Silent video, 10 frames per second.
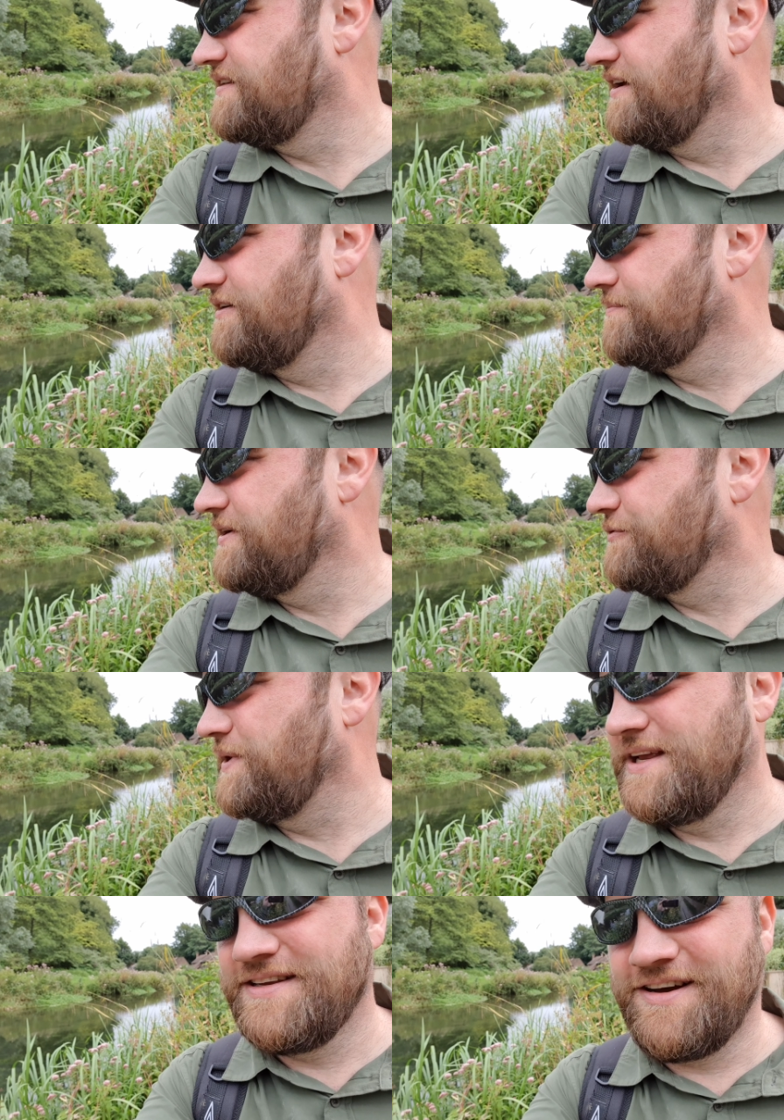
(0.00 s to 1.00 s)
No, bit of
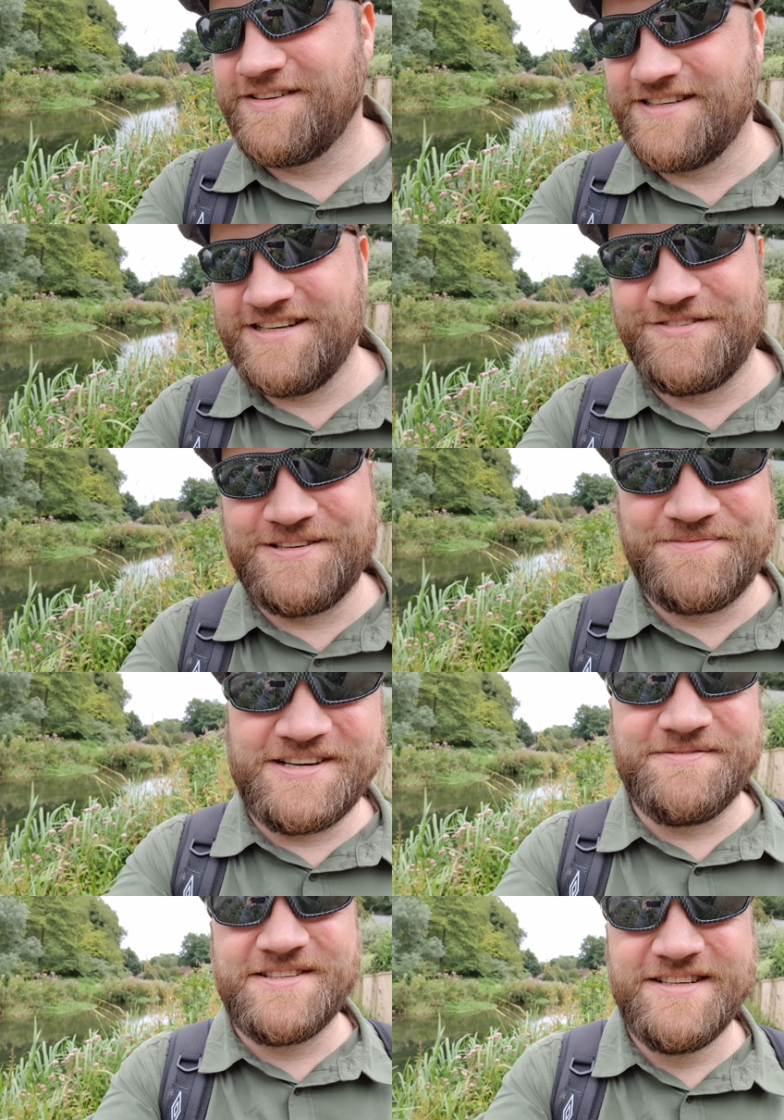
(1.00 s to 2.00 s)
weed. Hard to tell
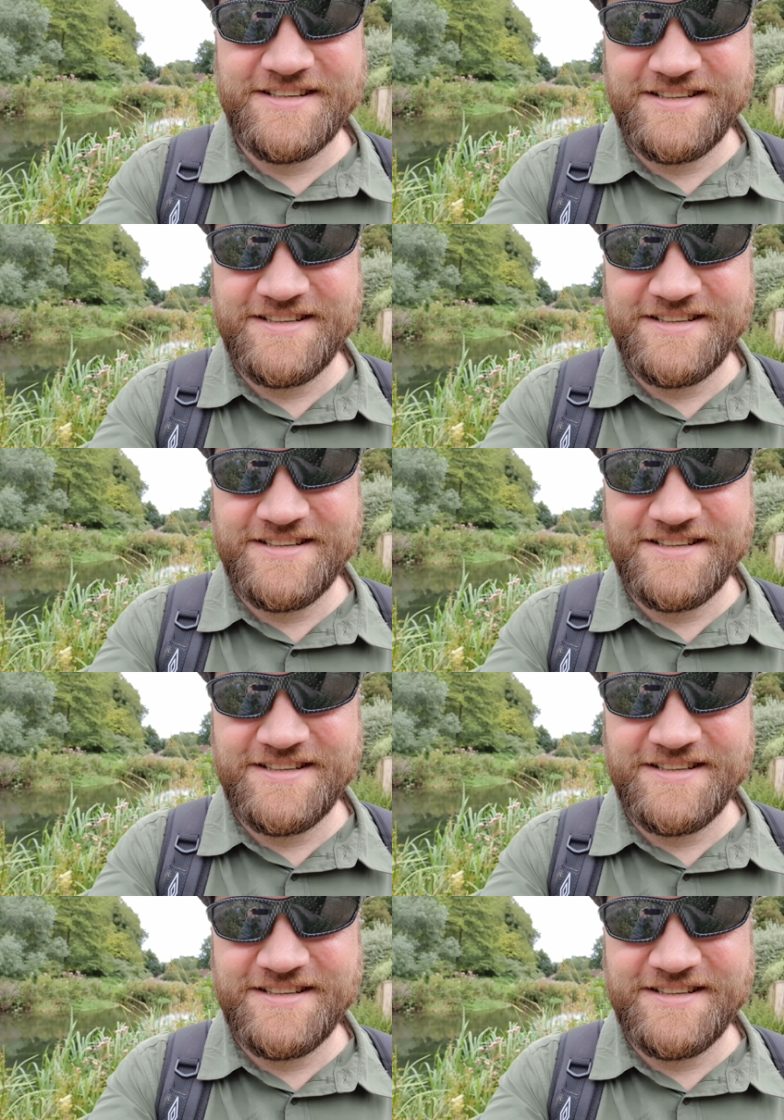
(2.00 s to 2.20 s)
sometimes.